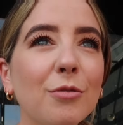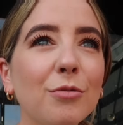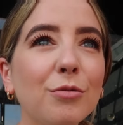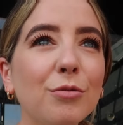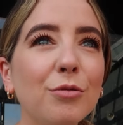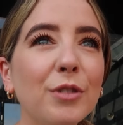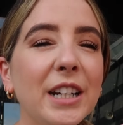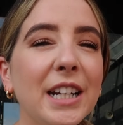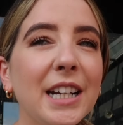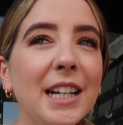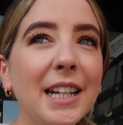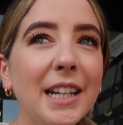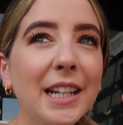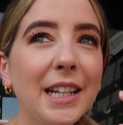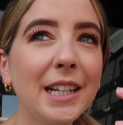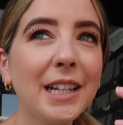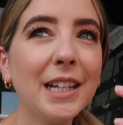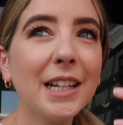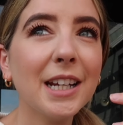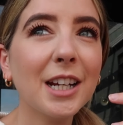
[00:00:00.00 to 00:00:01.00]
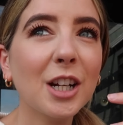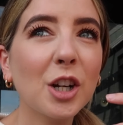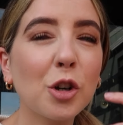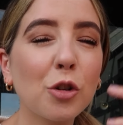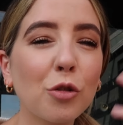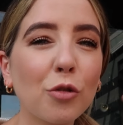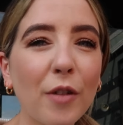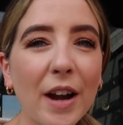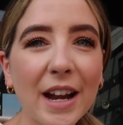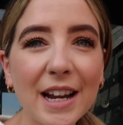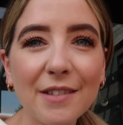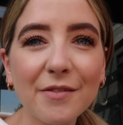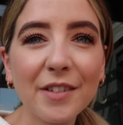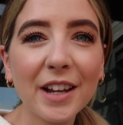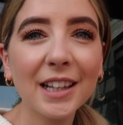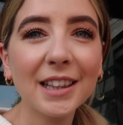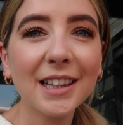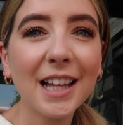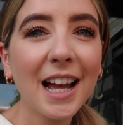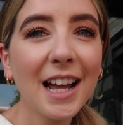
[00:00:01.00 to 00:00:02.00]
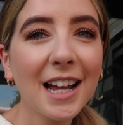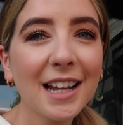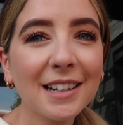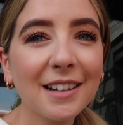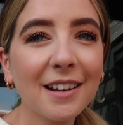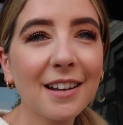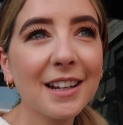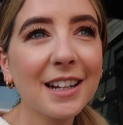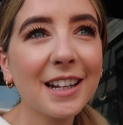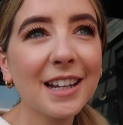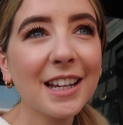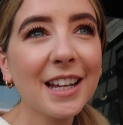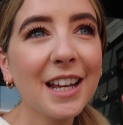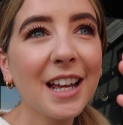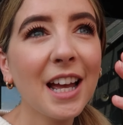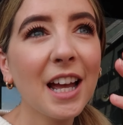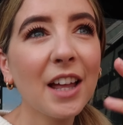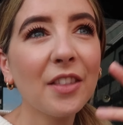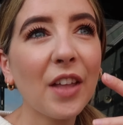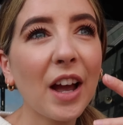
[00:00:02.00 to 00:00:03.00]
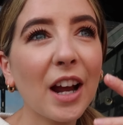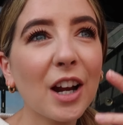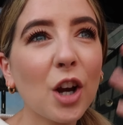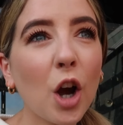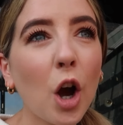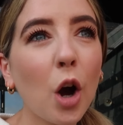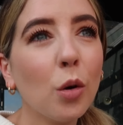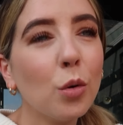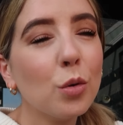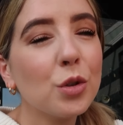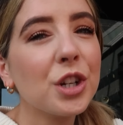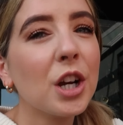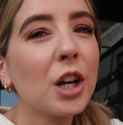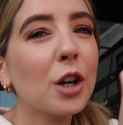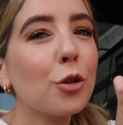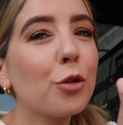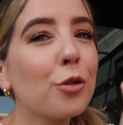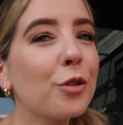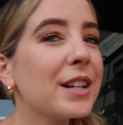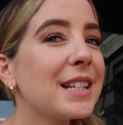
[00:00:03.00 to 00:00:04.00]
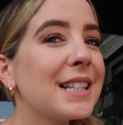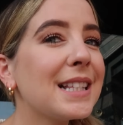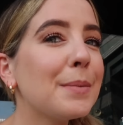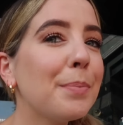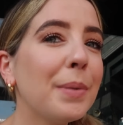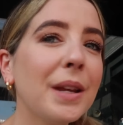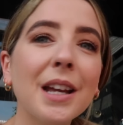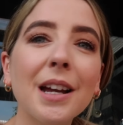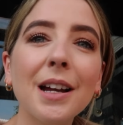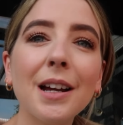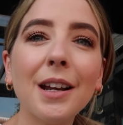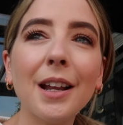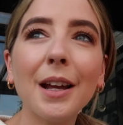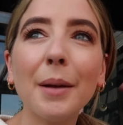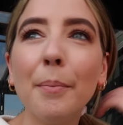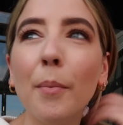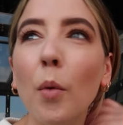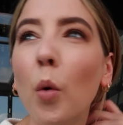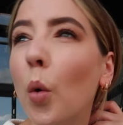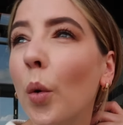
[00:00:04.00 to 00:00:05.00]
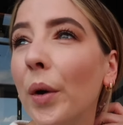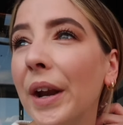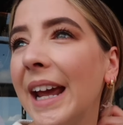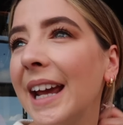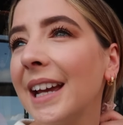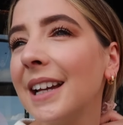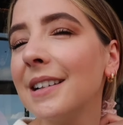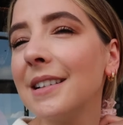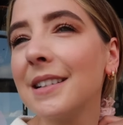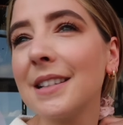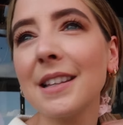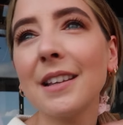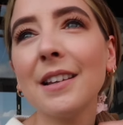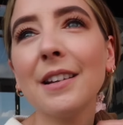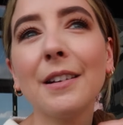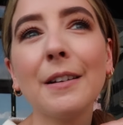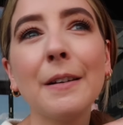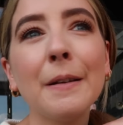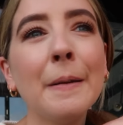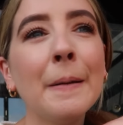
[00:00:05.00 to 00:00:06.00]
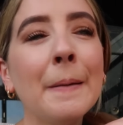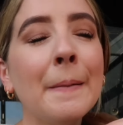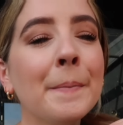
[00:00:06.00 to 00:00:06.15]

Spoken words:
really craving that, like that colder, crispier like mornings, and